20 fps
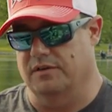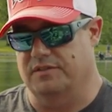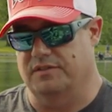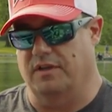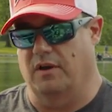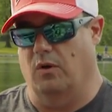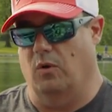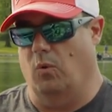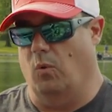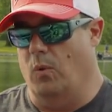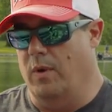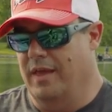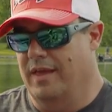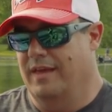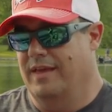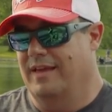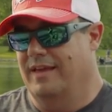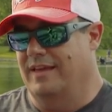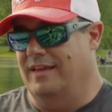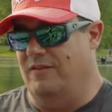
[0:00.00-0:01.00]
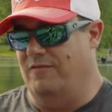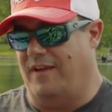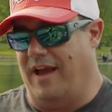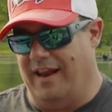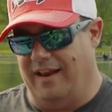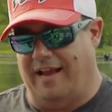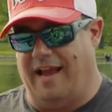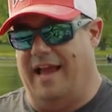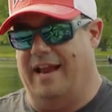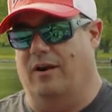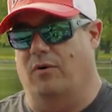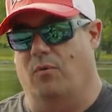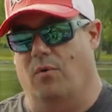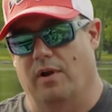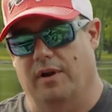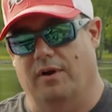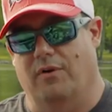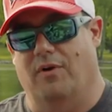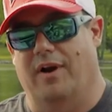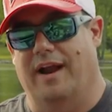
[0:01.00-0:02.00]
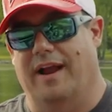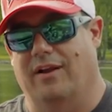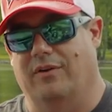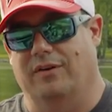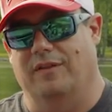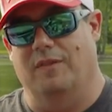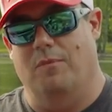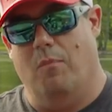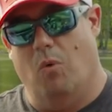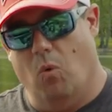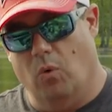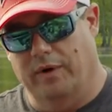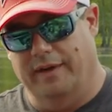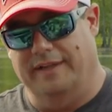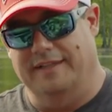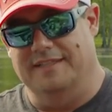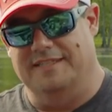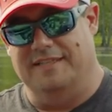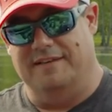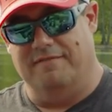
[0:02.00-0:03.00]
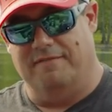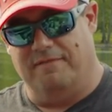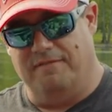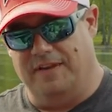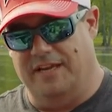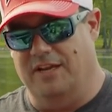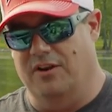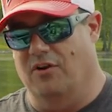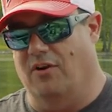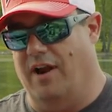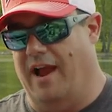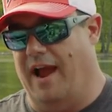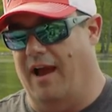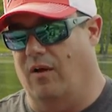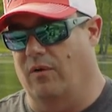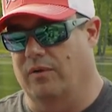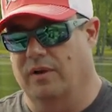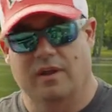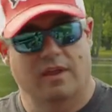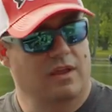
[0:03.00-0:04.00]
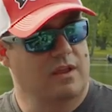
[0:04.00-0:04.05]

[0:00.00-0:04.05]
So you've got to kind of run around in the mornings and figure out